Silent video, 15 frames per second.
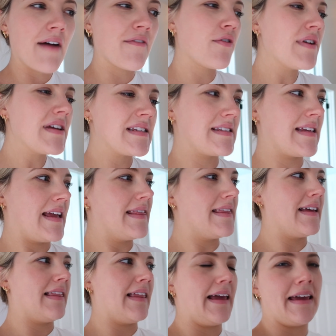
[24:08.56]
I've always said
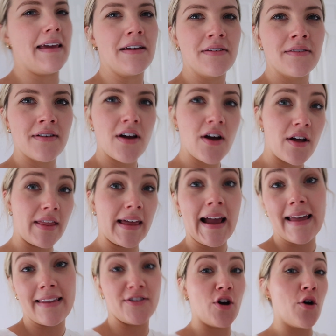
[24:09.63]
that like, like
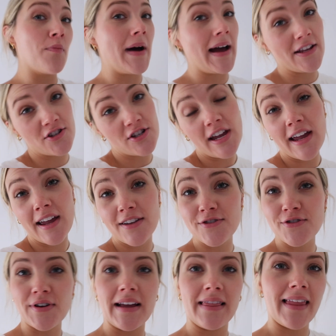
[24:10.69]
I don't mind change
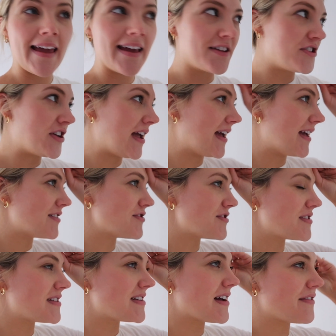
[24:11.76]
or I like change
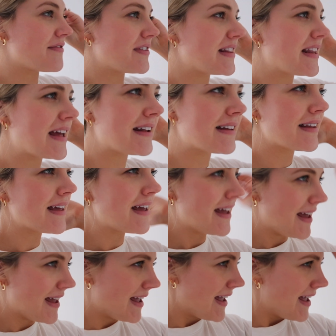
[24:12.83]
and stuff. And then,
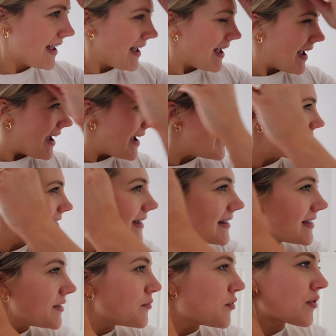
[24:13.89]
and then
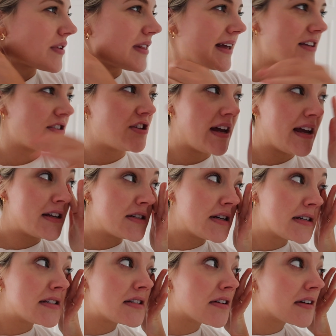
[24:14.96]
like the more like change
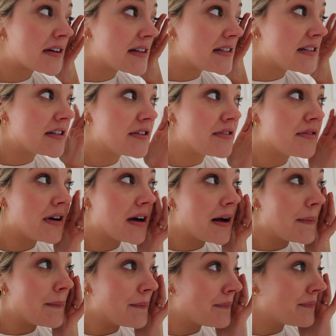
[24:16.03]
has started to,
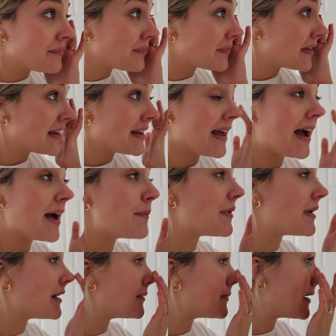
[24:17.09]
um,
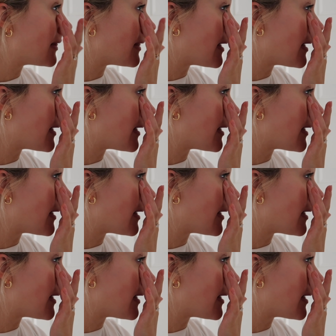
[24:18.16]
happen in my